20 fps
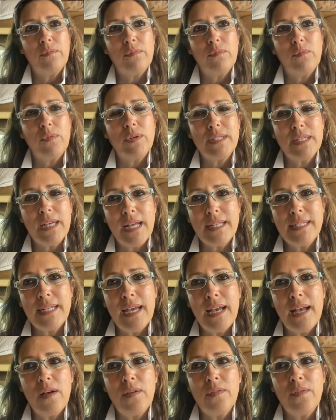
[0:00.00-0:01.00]
we sat
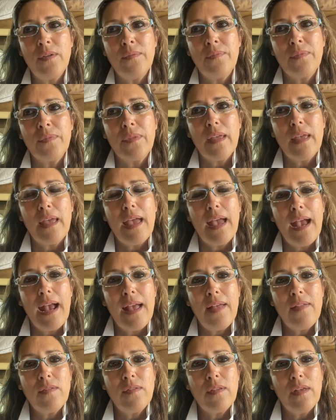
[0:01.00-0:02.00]
down,
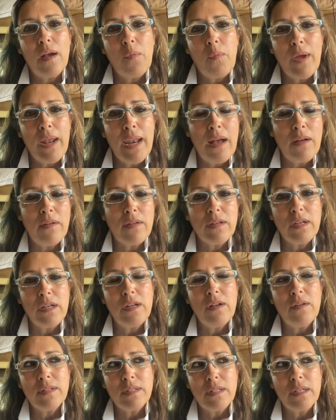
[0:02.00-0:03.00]
and I went out,
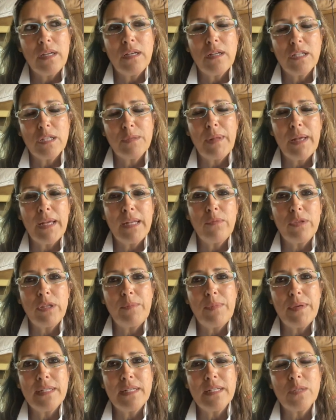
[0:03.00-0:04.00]
he explained what the
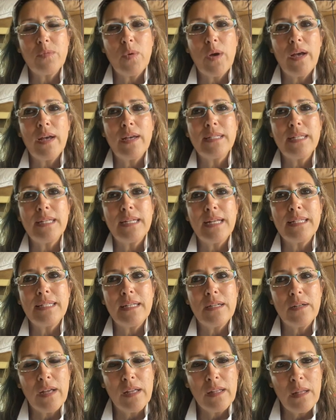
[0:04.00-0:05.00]
business was. And I
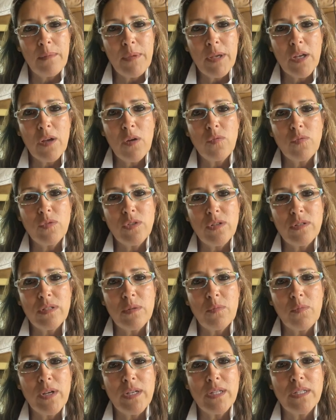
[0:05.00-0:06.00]
said, okay, let me go do
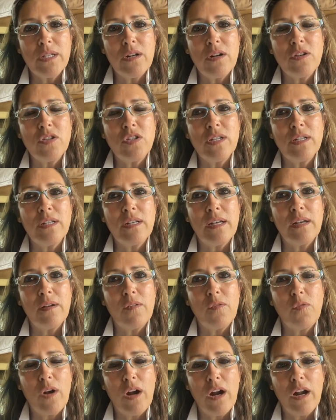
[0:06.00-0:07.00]
some research
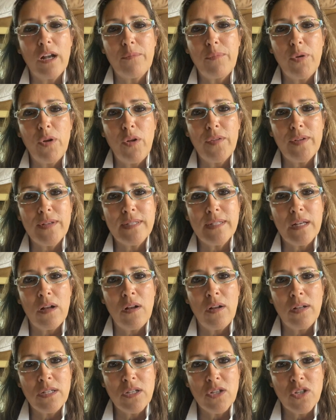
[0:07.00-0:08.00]
where I could pull this
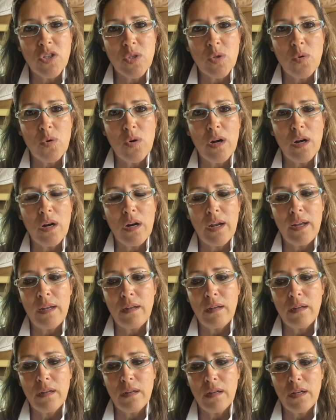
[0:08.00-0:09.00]
onto shore
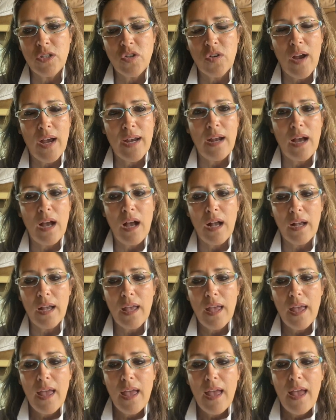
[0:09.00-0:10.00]
and a dry dock.
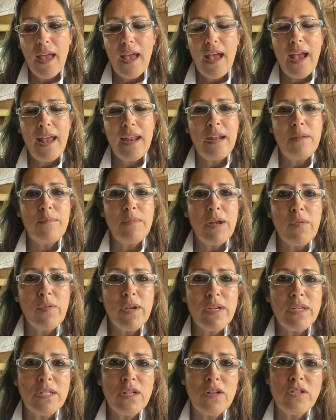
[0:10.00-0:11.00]
And in my
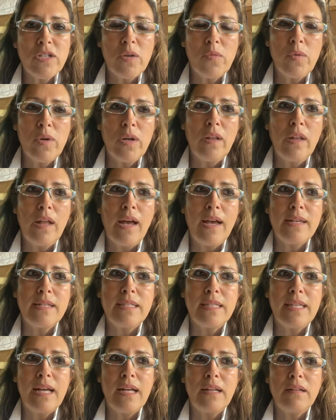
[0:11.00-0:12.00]
research, I
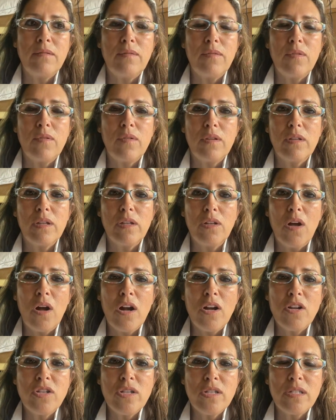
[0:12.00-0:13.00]
realized that the
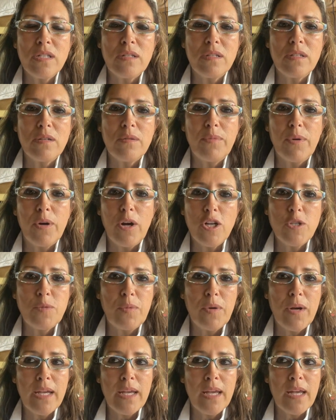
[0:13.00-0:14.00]
largest barge
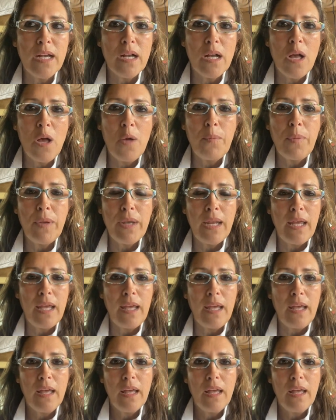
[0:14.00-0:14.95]
breaking company